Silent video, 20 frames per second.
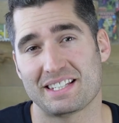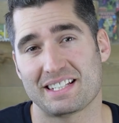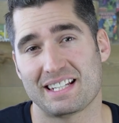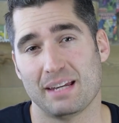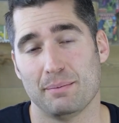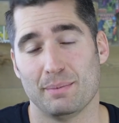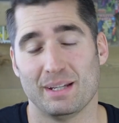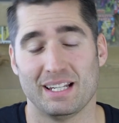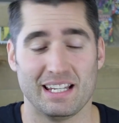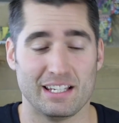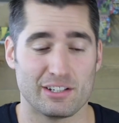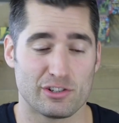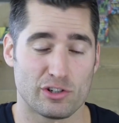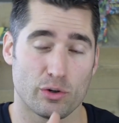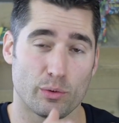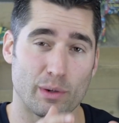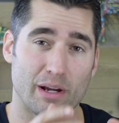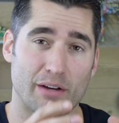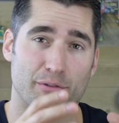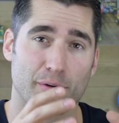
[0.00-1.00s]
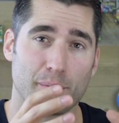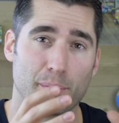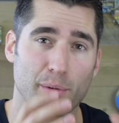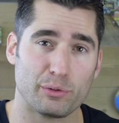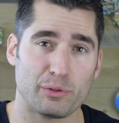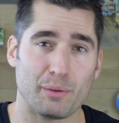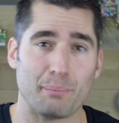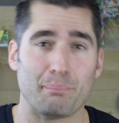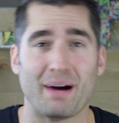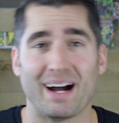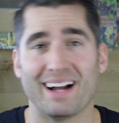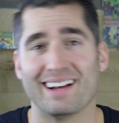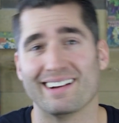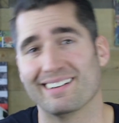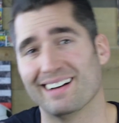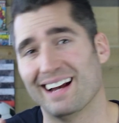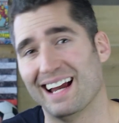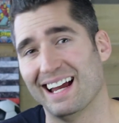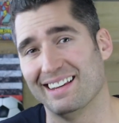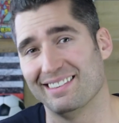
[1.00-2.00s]
statement is correct for both the
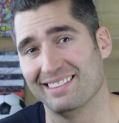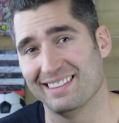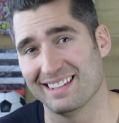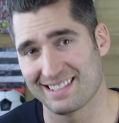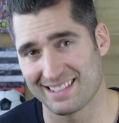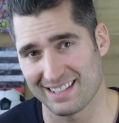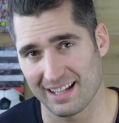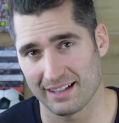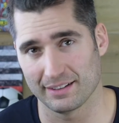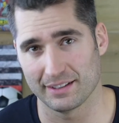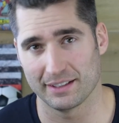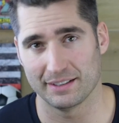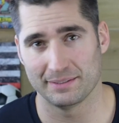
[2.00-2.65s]
buyer and the seller.